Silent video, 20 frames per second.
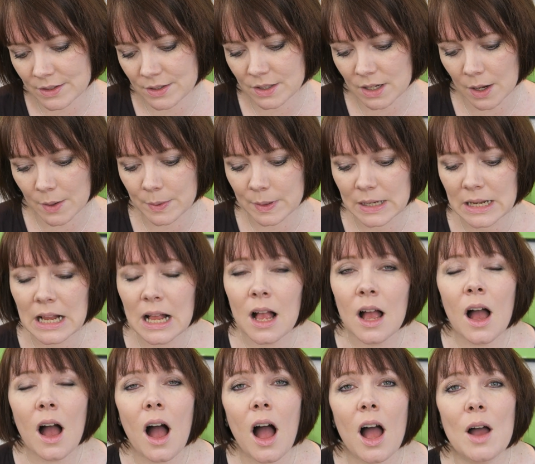So,
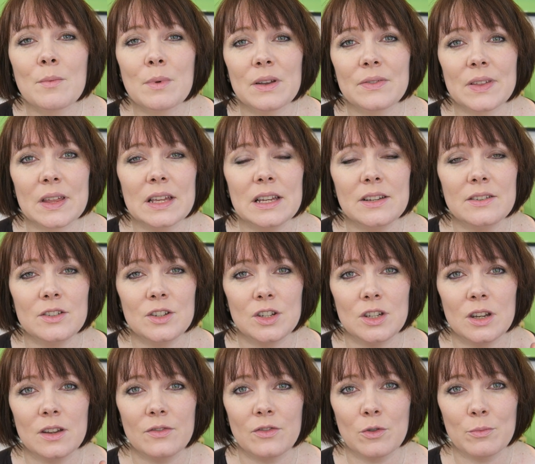if they've
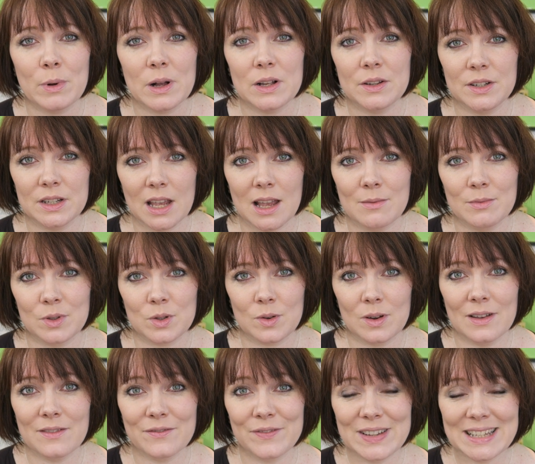entered you for biology,
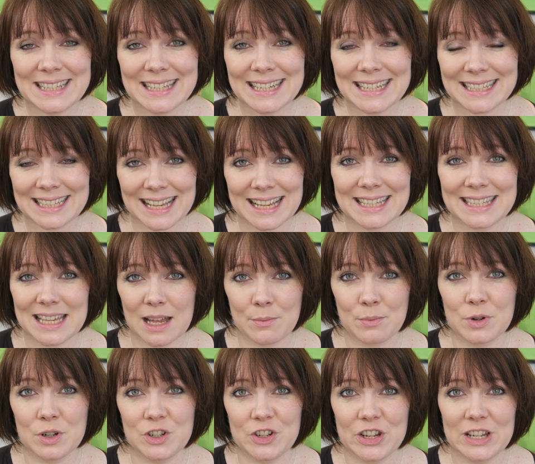chemistry and physics as
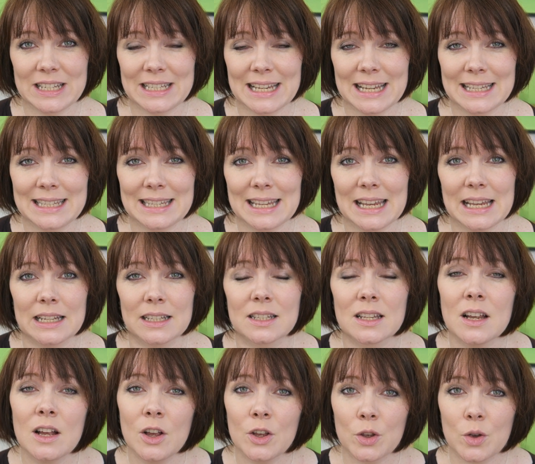separate GCSEs,
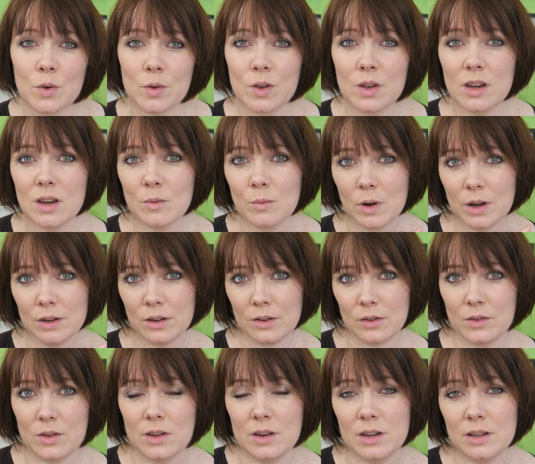your unit 1,
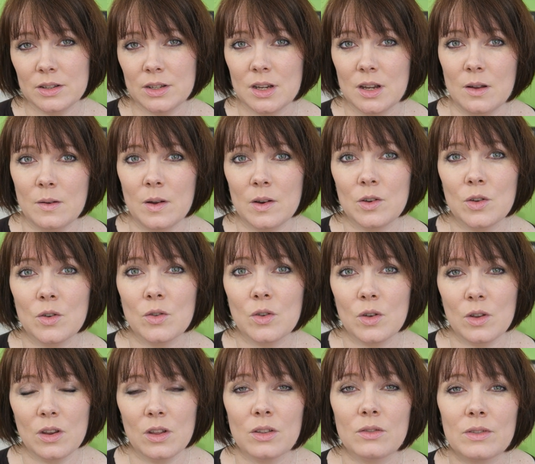your unit 2 and your
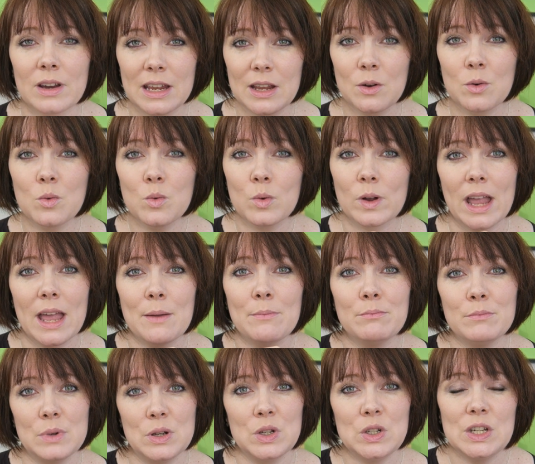unit 3 all get
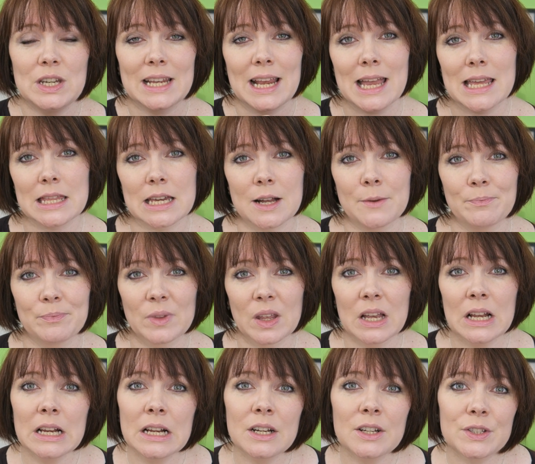mushed together.
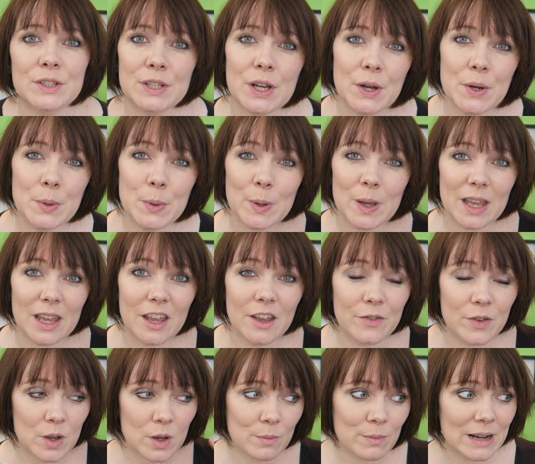So,
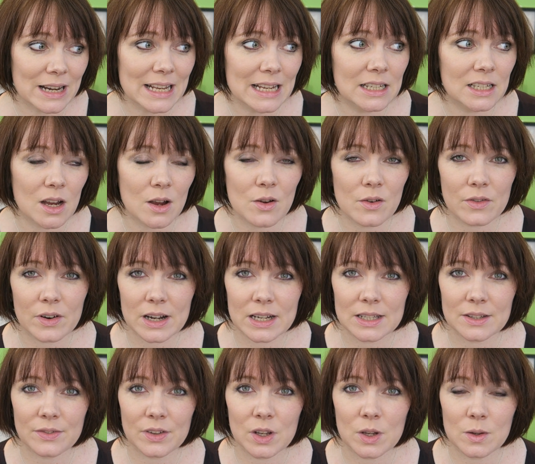if you completely don't
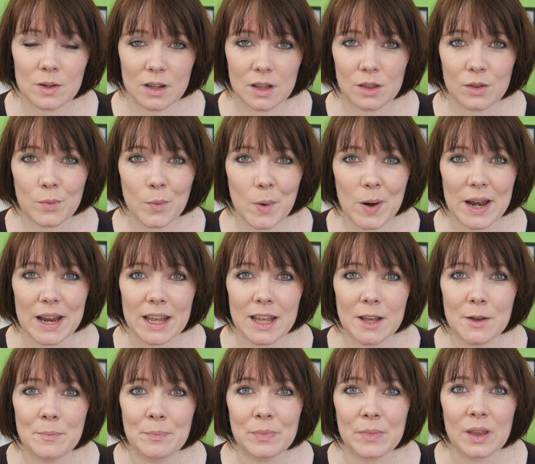revise for unit
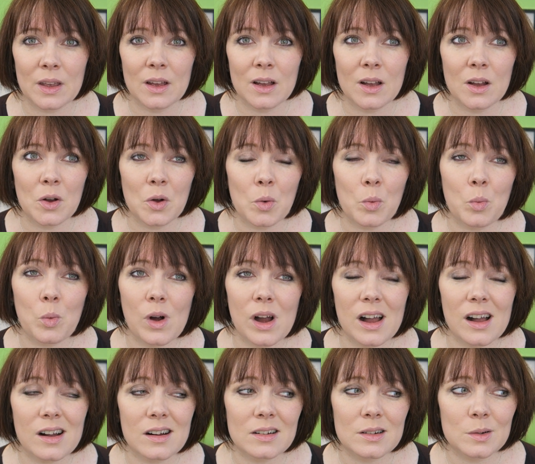3,
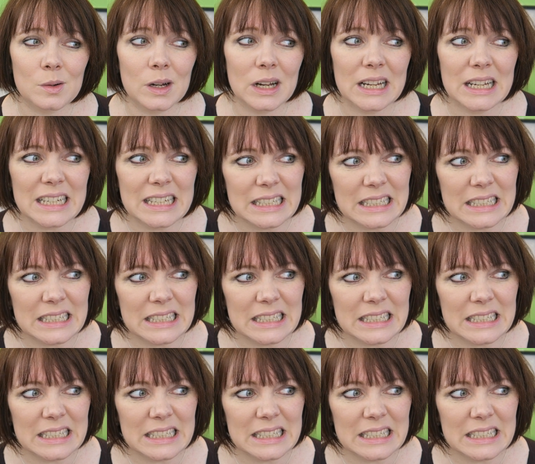well,